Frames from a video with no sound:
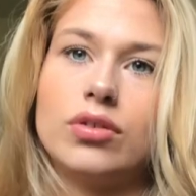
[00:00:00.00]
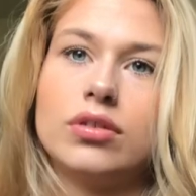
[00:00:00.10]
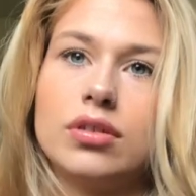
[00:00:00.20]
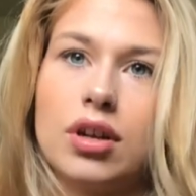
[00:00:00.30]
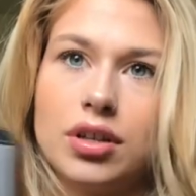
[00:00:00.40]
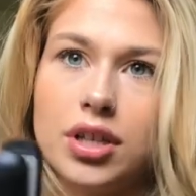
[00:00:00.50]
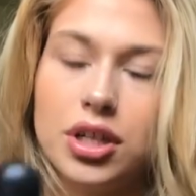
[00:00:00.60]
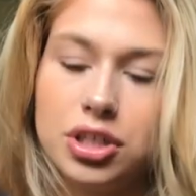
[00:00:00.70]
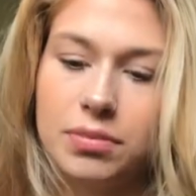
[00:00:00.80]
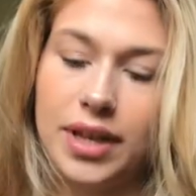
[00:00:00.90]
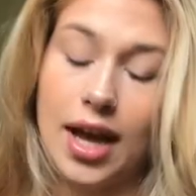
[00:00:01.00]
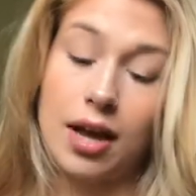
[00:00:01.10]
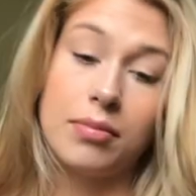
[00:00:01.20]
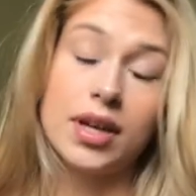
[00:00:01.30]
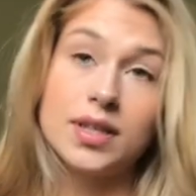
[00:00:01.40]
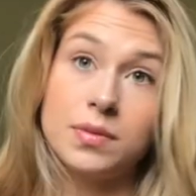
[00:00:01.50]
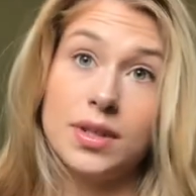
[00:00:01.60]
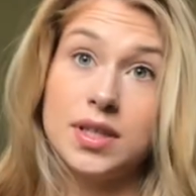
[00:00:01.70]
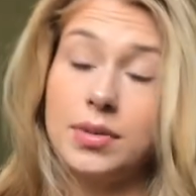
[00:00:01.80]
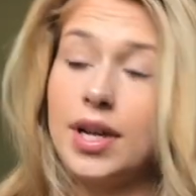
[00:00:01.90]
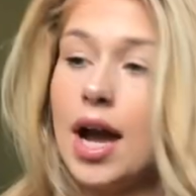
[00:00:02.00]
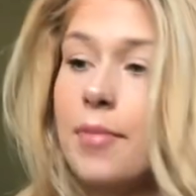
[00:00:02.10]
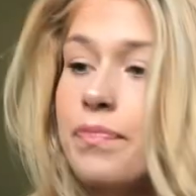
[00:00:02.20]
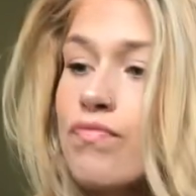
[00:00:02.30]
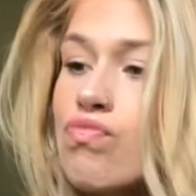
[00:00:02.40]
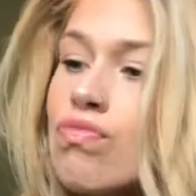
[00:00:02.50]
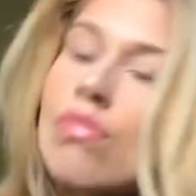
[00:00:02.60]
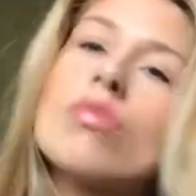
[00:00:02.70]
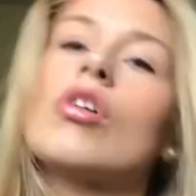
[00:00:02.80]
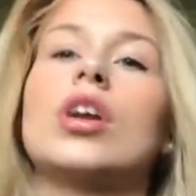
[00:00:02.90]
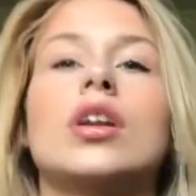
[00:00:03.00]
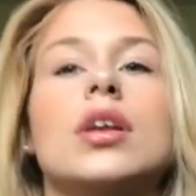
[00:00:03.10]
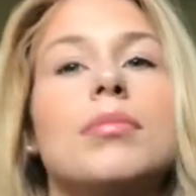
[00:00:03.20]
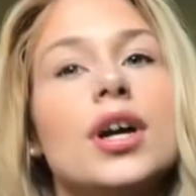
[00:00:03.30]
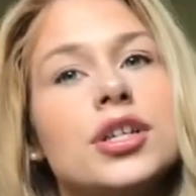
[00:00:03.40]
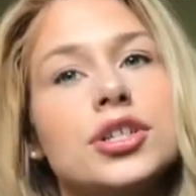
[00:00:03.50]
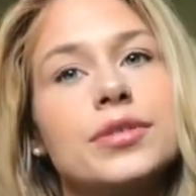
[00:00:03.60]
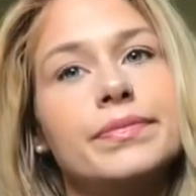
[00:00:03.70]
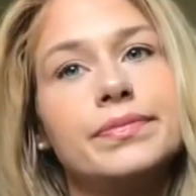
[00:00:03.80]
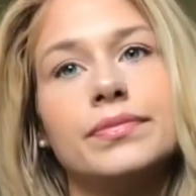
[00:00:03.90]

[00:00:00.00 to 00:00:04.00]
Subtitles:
know, untouchably hot, but it gets pretty hot. You're gonna need a brush.